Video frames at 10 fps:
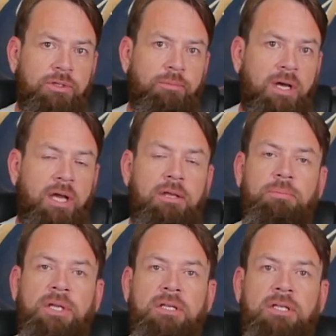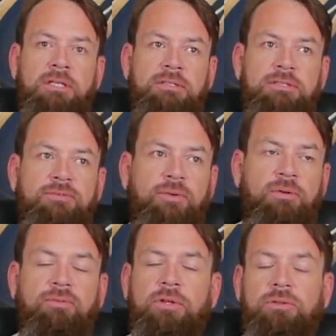in my opinions,
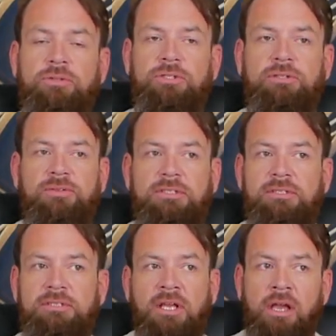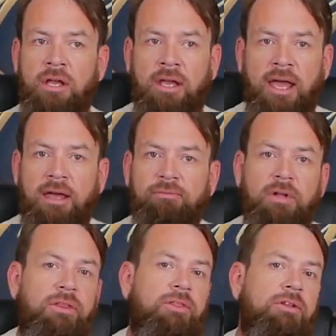for funeral services have
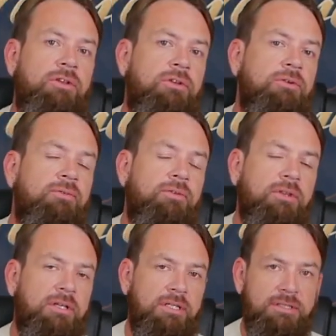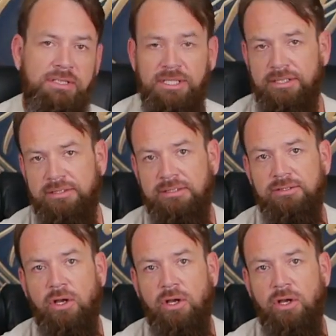nothing to do for the deceased. It's